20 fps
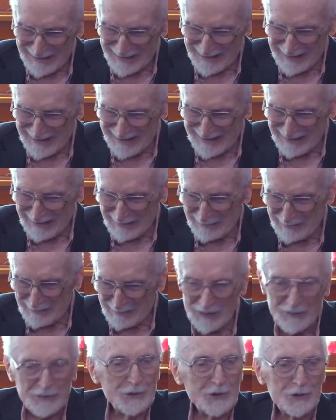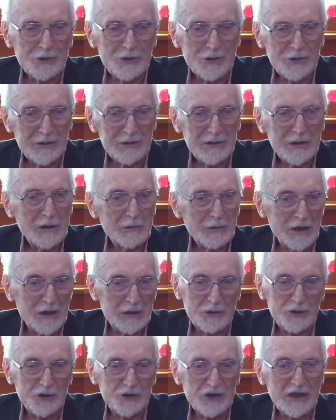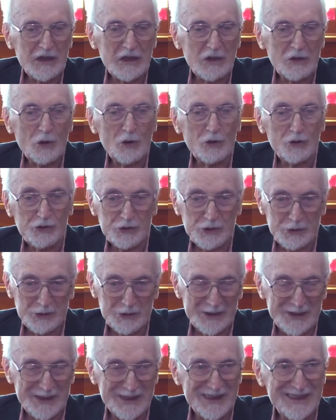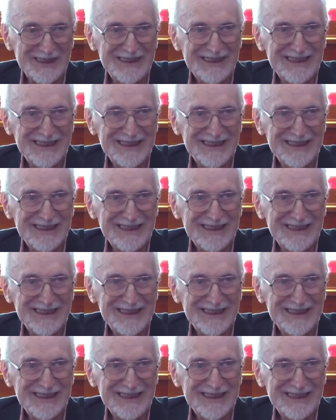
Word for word: uh, before going when he was still a law student.